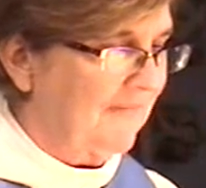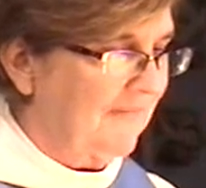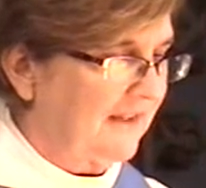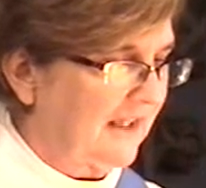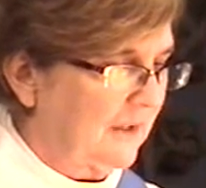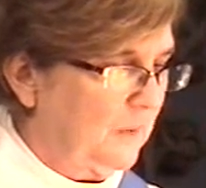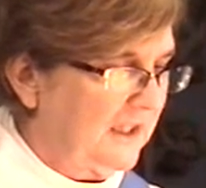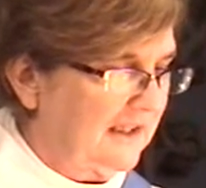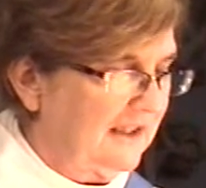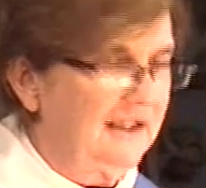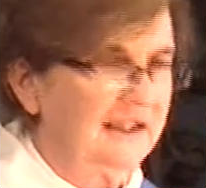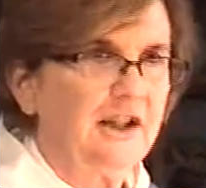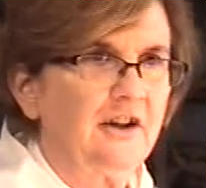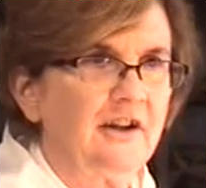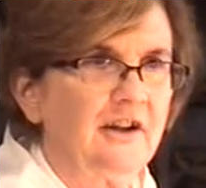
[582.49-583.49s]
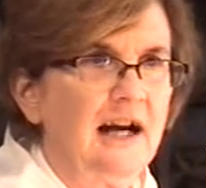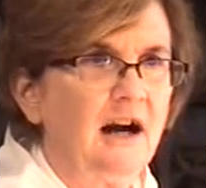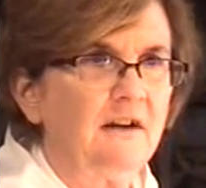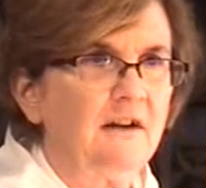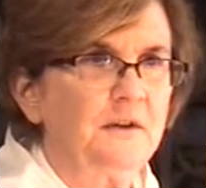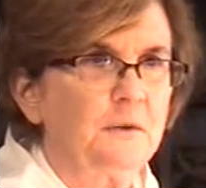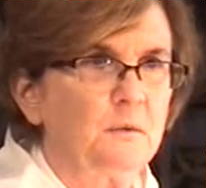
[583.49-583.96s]
that we can carry
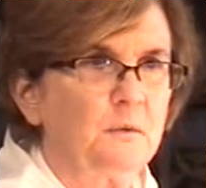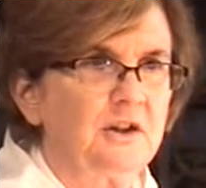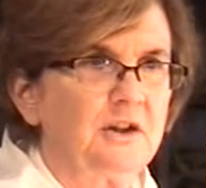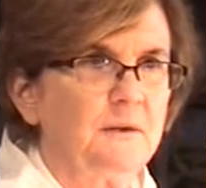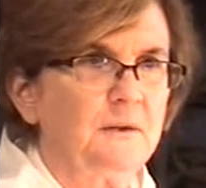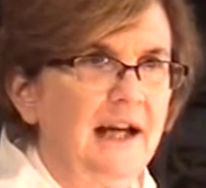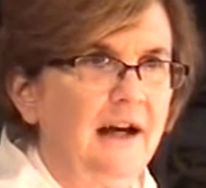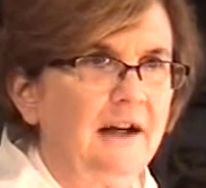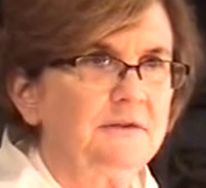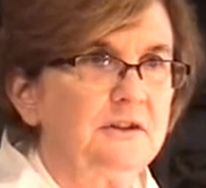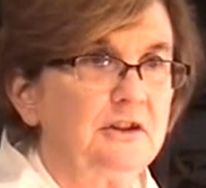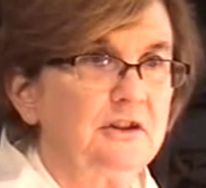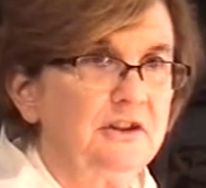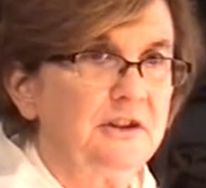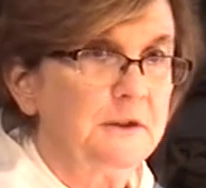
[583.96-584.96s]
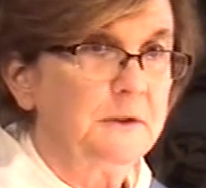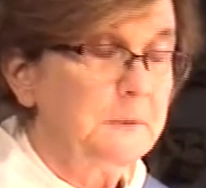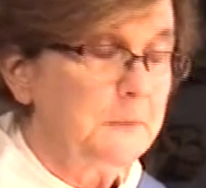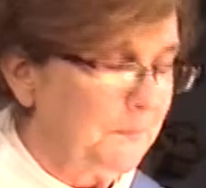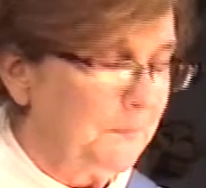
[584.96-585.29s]
out the work we have to do.